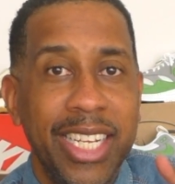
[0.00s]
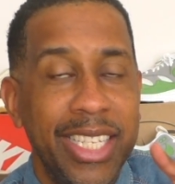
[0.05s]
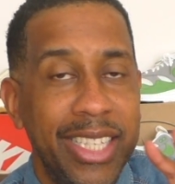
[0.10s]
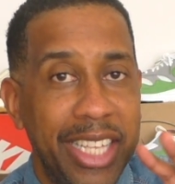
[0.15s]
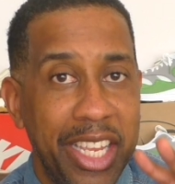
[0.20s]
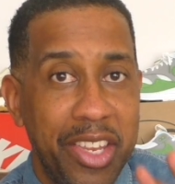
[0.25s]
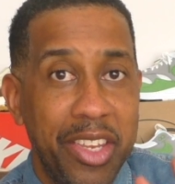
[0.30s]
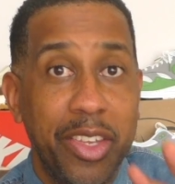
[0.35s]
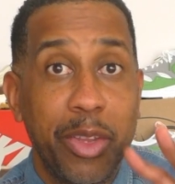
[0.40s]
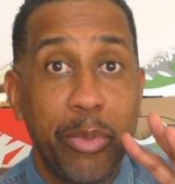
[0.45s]

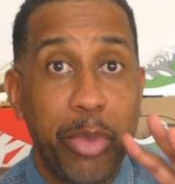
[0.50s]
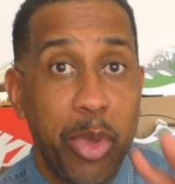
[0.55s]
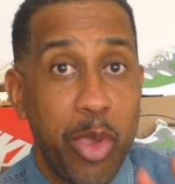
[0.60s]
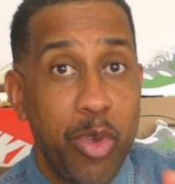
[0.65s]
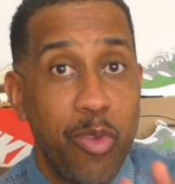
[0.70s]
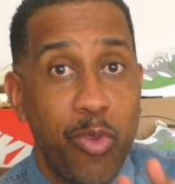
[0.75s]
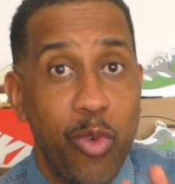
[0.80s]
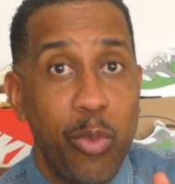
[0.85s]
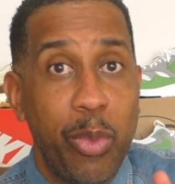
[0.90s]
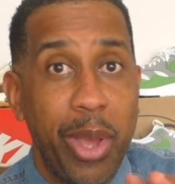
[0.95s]
This is a
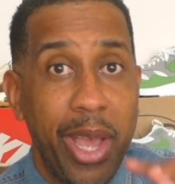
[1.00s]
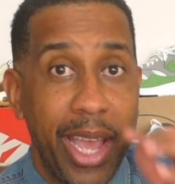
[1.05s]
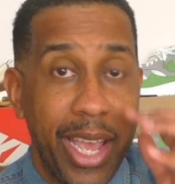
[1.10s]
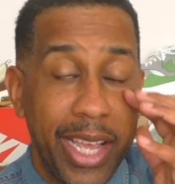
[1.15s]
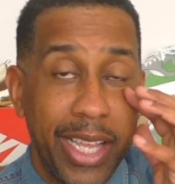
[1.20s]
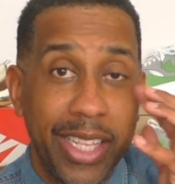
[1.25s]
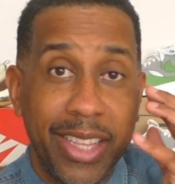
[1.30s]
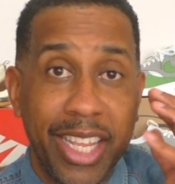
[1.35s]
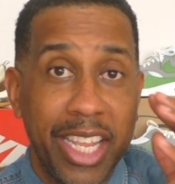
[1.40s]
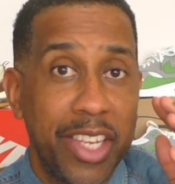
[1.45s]
beautiful
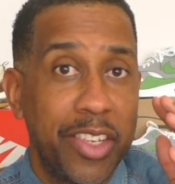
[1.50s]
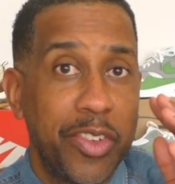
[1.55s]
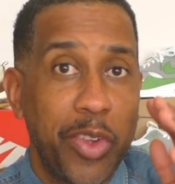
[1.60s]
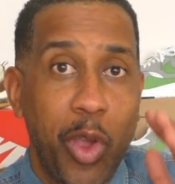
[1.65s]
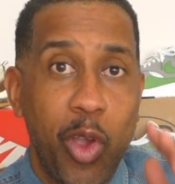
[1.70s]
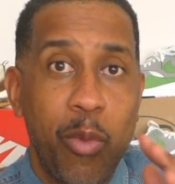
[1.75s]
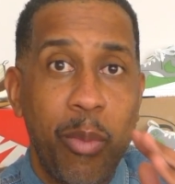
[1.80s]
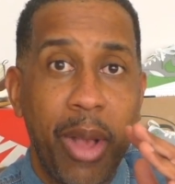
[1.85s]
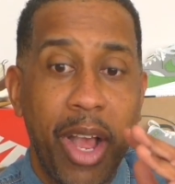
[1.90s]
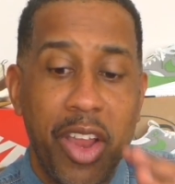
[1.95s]
pair. There's
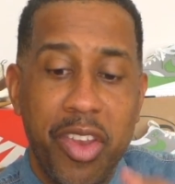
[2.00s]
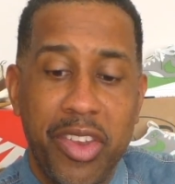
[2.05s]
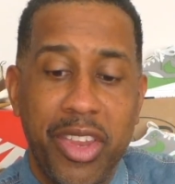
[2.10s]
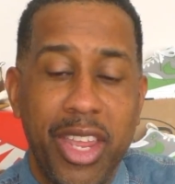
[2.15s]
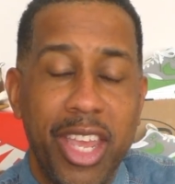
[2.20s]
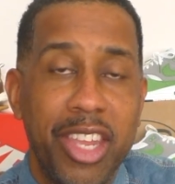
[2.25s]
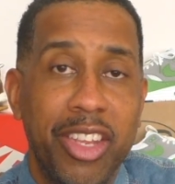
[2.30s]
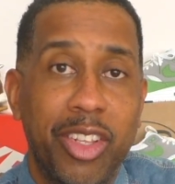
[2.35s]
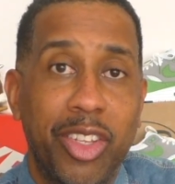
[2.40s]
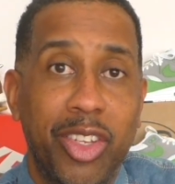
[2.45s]
so much that
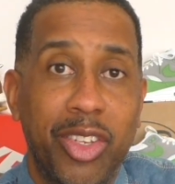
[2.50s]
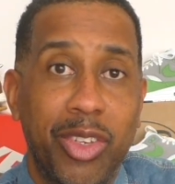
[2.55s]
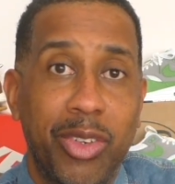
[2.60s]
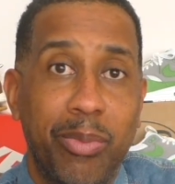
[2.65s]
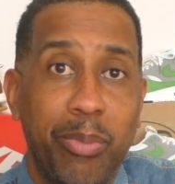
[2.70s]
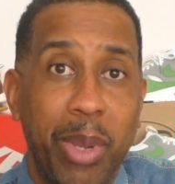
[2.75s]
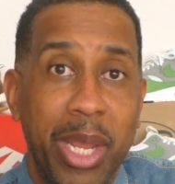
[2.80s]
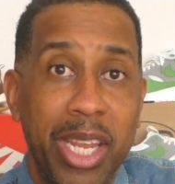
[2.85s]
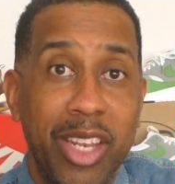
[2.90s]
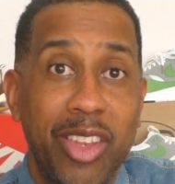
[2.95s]
has
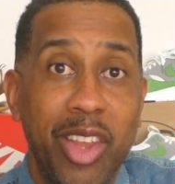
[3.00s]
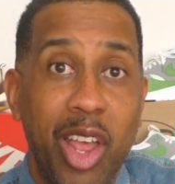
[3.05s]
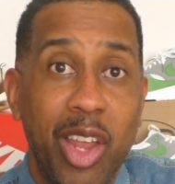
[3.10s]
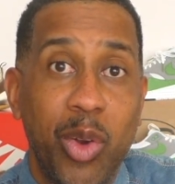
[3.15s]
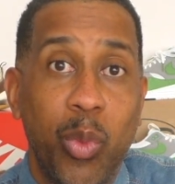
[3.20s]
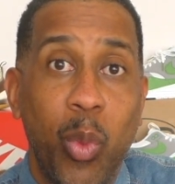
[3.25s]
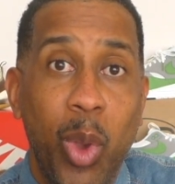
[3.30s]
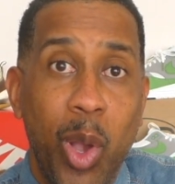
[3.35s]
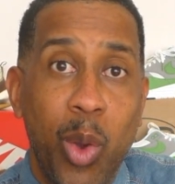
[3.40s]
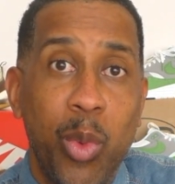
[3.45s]
been
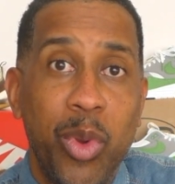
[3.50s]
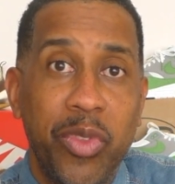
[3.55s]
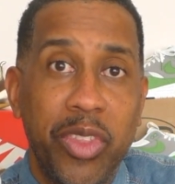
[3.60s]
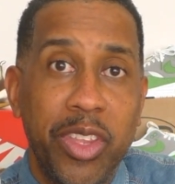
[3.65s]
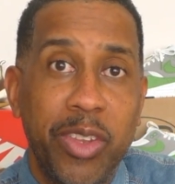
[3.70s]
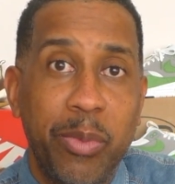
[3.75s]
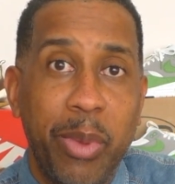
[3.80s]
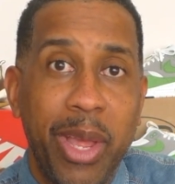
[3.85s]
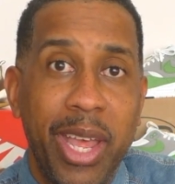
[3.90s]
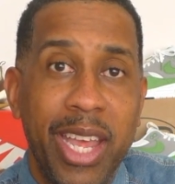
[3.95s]
done well with
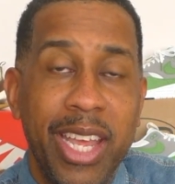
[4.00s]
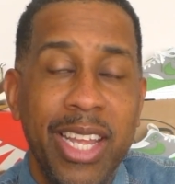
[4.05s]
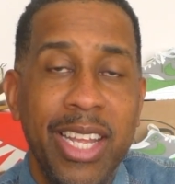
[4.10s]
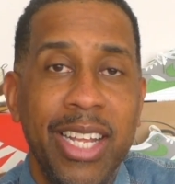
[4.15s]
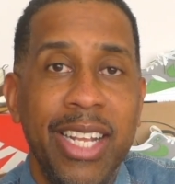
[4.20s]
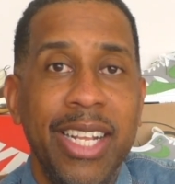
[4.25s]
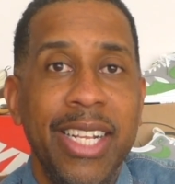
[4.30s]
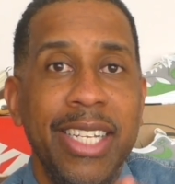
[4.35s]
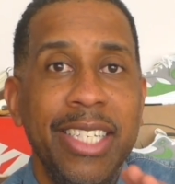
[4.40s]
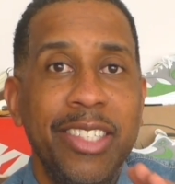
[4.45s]
this pair.
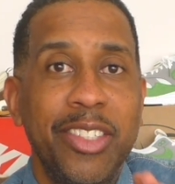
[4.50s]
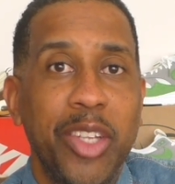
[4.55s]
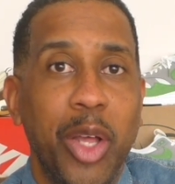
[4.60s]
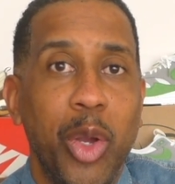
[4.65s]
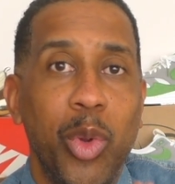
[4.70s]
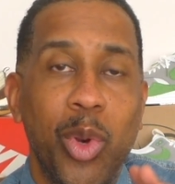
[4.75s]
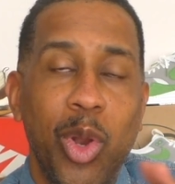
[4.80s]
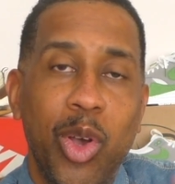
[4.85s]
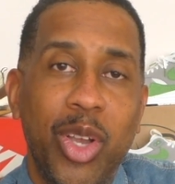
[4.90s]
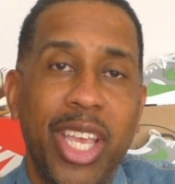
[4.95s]
So
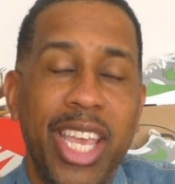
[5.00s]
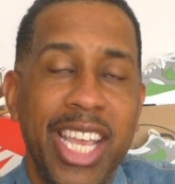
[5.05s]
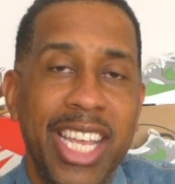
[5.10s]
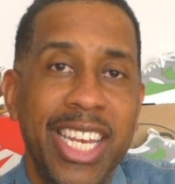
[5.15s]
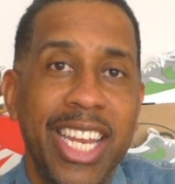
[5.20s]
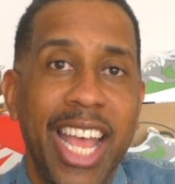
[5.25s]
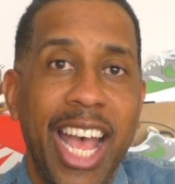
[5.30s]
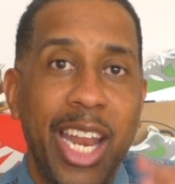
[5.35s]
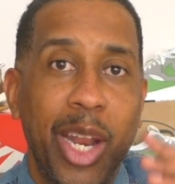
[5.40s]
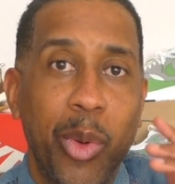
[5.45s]
lock
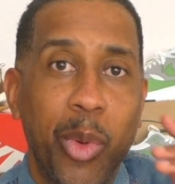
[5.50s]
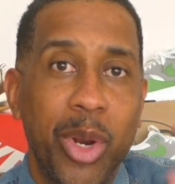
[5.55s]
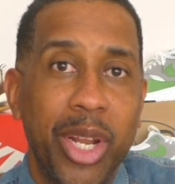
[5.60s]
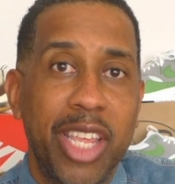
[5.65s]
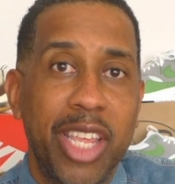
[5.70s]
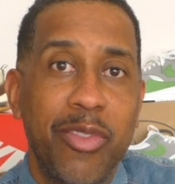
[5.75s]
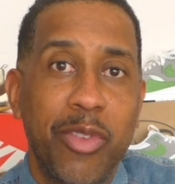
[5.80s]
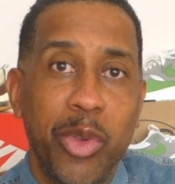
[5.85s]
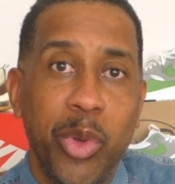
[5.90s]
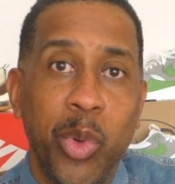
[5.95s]
in and I want to
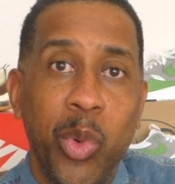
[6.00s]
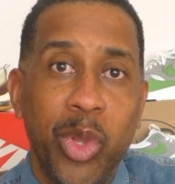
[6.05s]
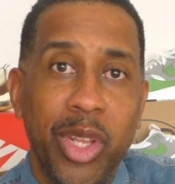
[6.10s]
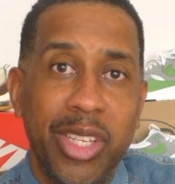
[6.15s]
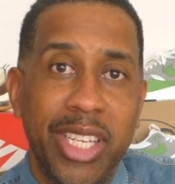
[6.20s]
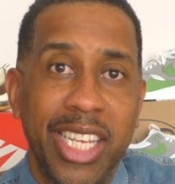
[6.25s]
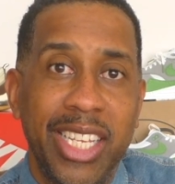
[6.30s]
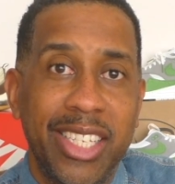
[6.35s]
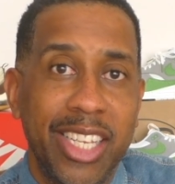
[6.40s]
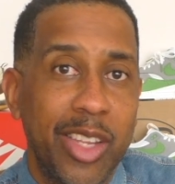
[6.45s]
you all the
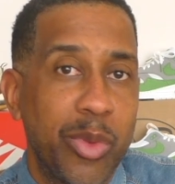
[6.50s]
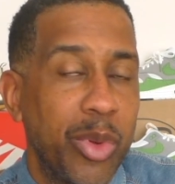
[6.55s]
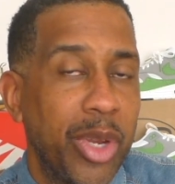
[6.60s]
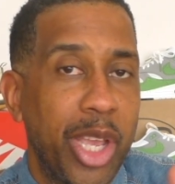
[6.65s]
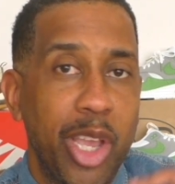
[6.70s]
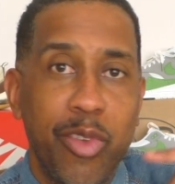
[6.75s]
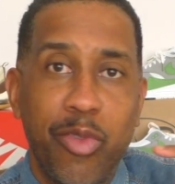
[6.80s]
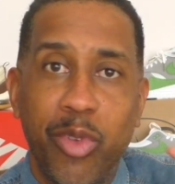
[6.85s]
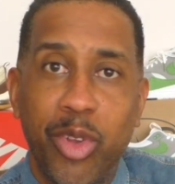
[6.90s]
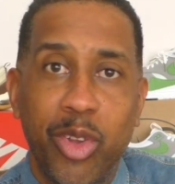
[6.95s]
details. I want to
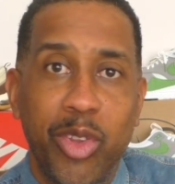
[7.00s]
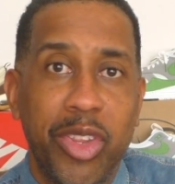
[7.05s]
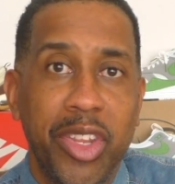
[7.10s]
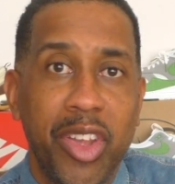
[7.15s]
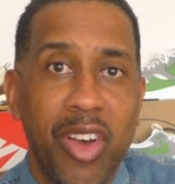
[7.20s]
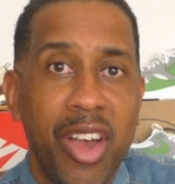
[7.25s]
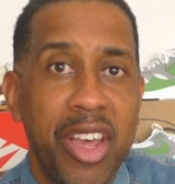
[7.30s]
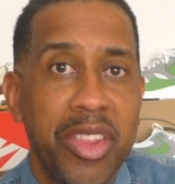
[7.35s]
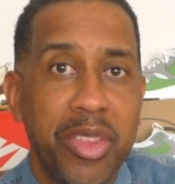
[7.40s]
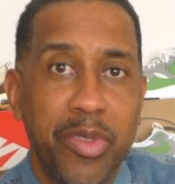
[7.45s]
go through the
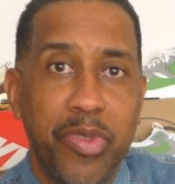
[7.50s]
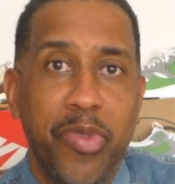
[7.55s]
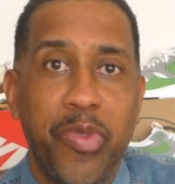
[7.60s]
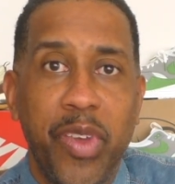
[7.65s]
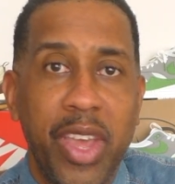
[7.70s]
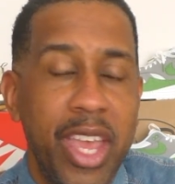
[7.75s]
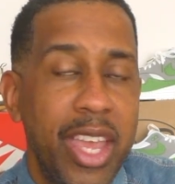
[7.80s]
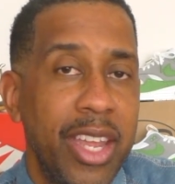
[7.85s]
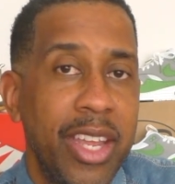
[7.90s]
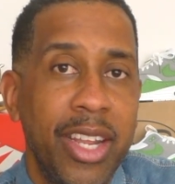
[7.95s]
size, the
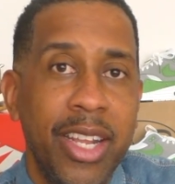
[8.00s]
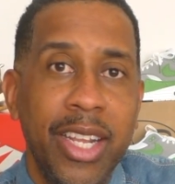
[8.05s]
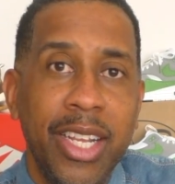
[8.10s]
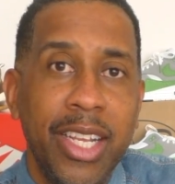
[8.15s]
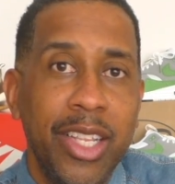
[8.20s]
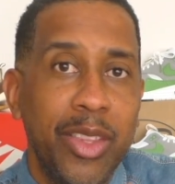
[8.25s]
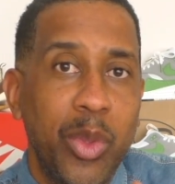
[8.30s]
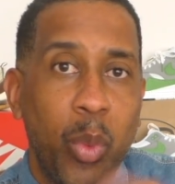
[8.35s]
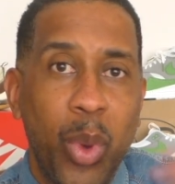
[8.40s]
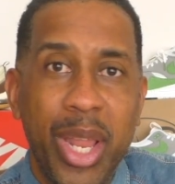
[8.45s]
fit,
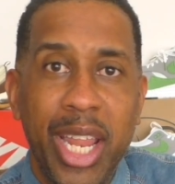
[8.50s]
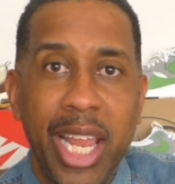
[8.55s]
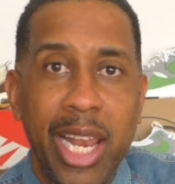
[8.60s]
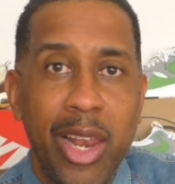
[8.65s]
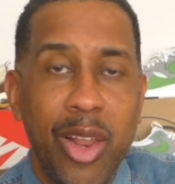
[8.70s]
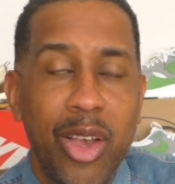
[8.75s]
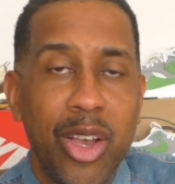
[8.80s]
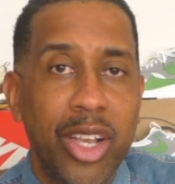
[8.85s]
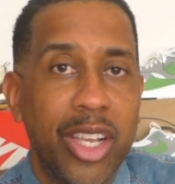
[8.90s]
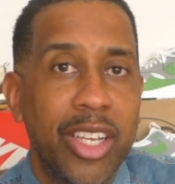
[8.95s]
the way they
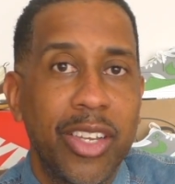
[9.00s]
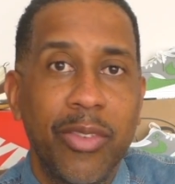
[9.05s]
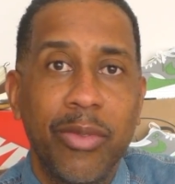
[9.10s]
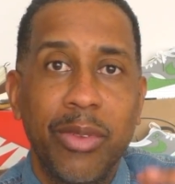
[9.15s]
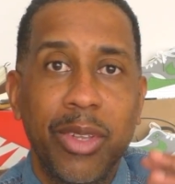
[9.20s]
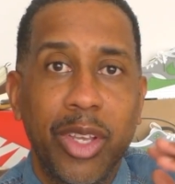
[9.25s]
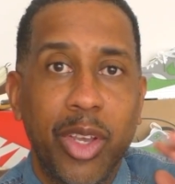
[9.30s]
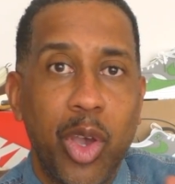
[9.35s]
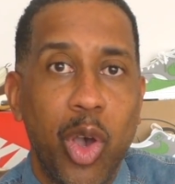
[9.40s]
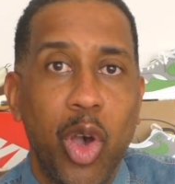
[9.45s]
look,
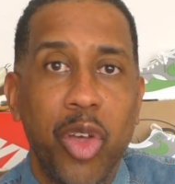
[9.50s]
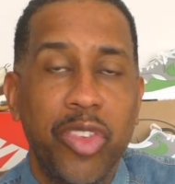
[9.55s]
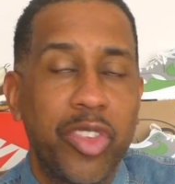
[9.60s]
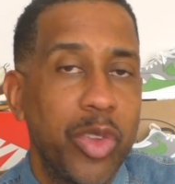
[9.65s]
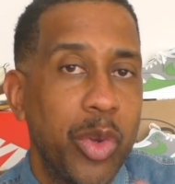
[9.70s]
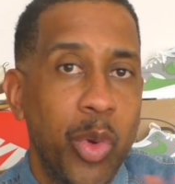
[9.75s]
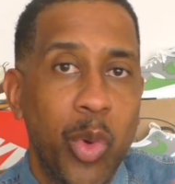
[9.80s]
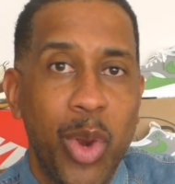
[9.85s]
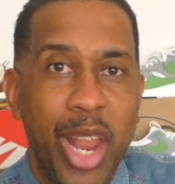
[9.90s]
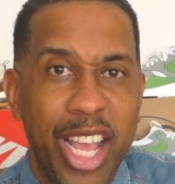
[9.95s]
the cost,
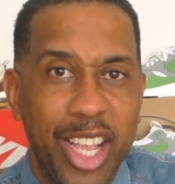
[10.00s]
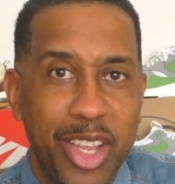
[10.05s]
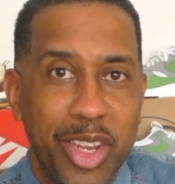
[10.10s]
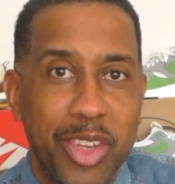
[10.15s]
all that good